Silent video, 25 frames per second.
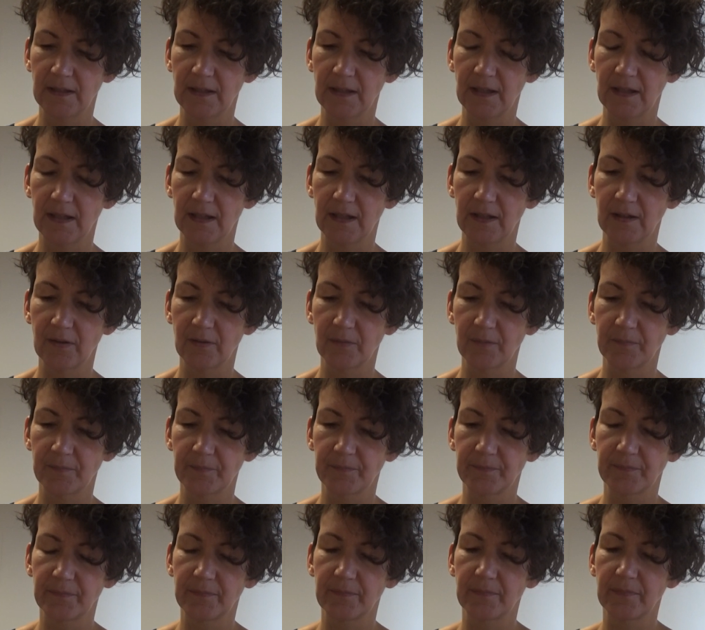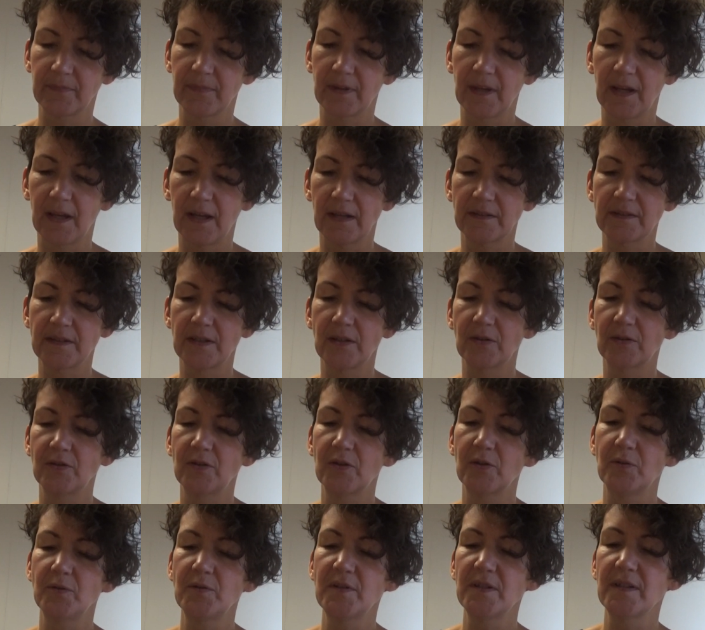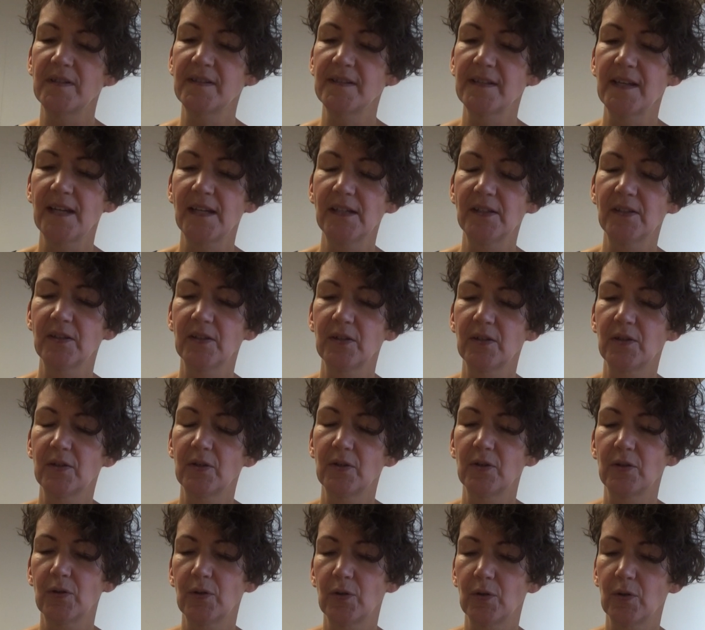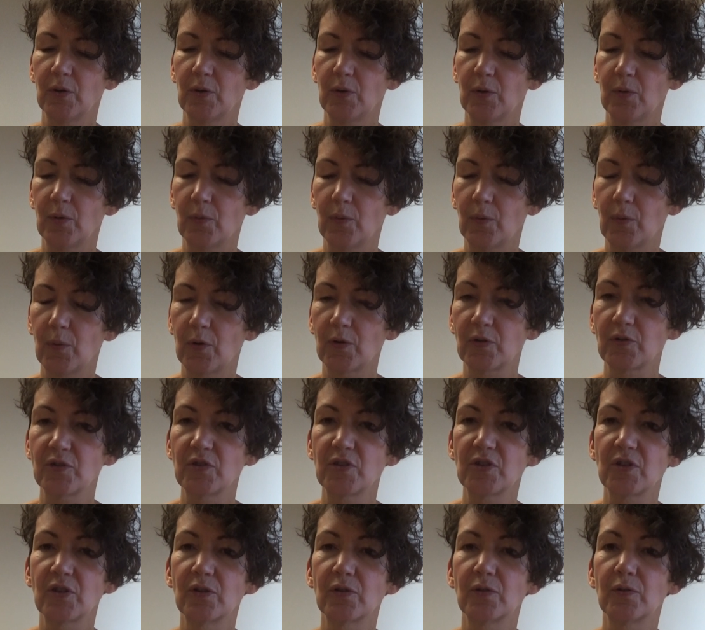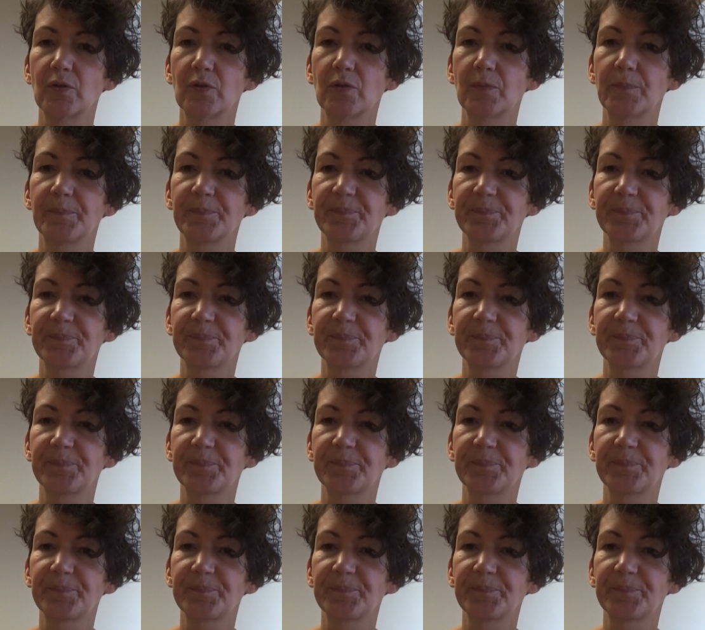Now, as you're noticing what your